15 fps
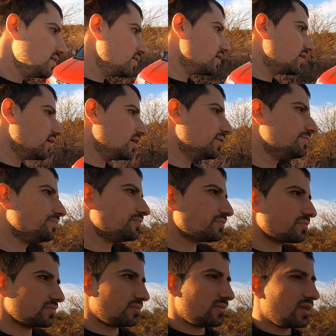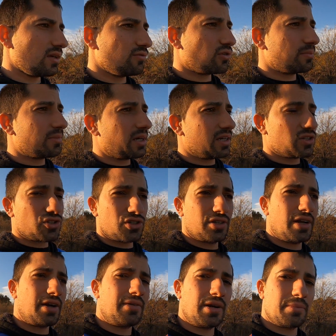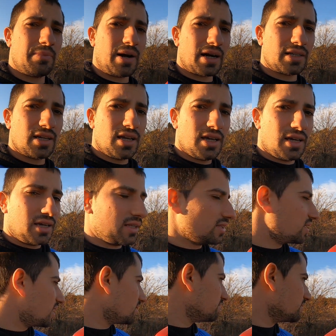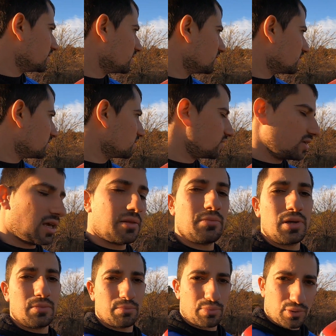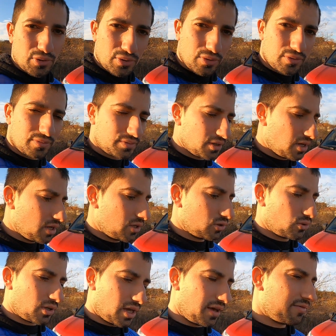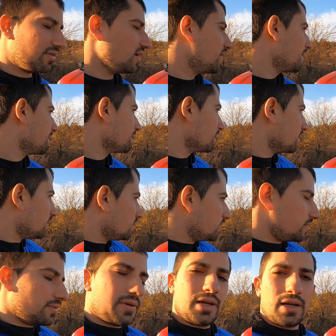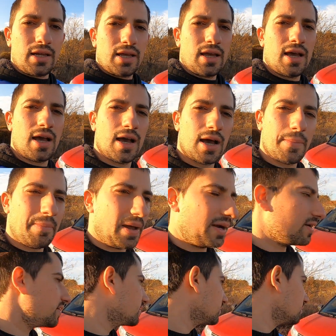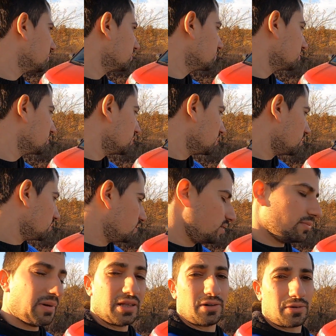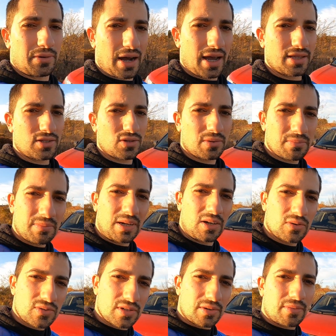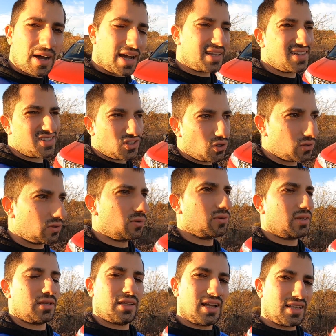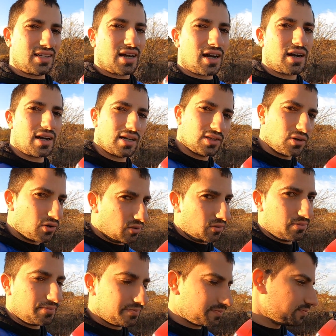think from the engineering part it can be improved to have really a better ride. So because the ride is not good on that car at all,